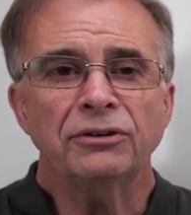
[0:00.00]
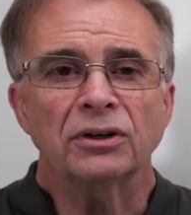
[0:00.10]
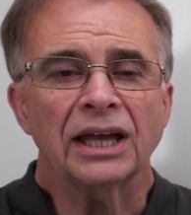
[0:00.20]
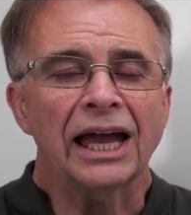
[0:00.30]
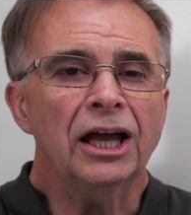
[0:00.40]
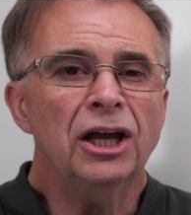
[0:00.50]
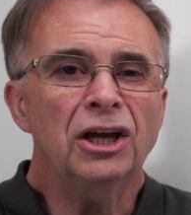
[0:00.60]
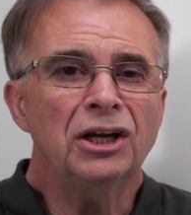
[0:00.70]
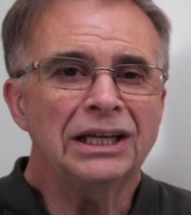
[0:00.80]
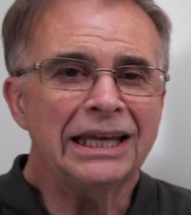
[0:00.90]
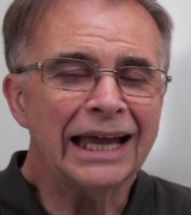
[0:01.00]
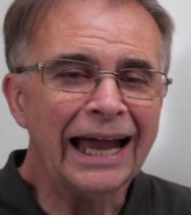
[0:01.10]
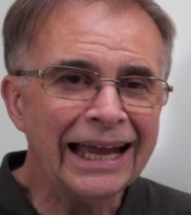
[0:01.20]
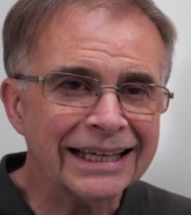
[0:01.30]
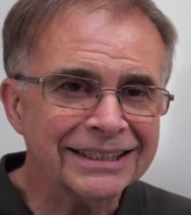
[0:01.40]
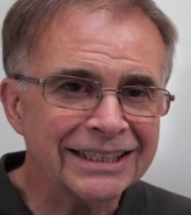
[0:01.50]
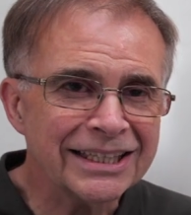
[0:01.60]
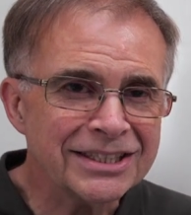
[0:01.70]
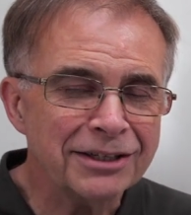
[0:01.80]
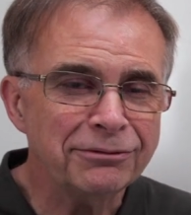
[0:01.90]
You get early
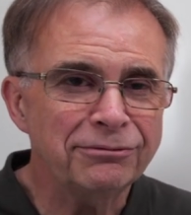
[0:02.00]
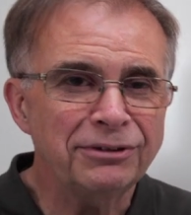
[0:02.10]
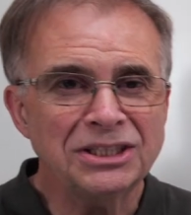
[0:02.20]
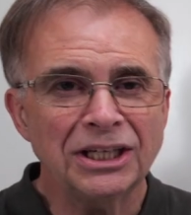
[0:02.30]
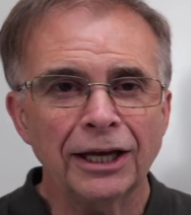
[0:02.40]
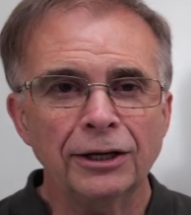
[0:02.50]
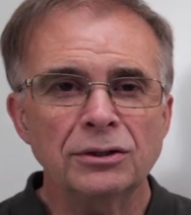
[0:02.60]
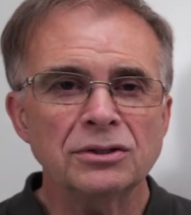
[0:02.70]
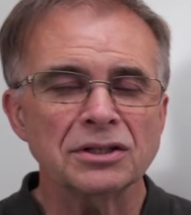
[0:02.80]
access to videos,